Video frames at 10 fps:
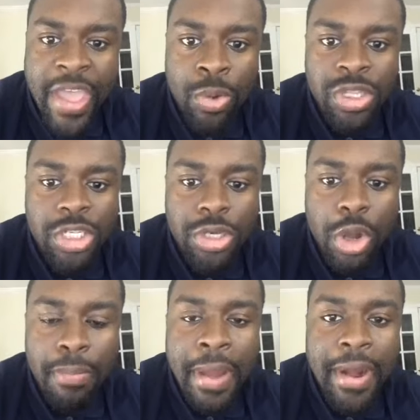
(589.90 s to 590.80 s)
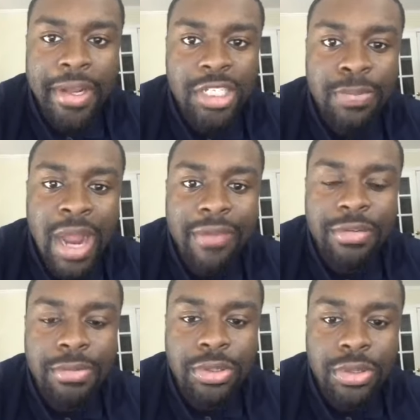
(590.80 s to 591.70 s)
And once you know a product is
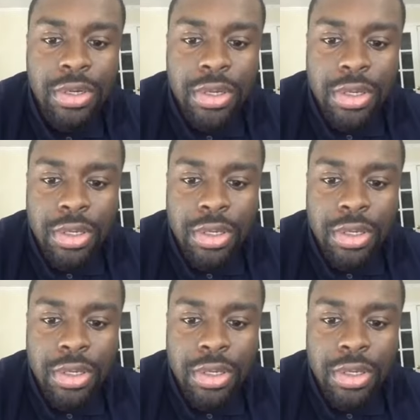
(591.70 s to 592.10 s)
profitable,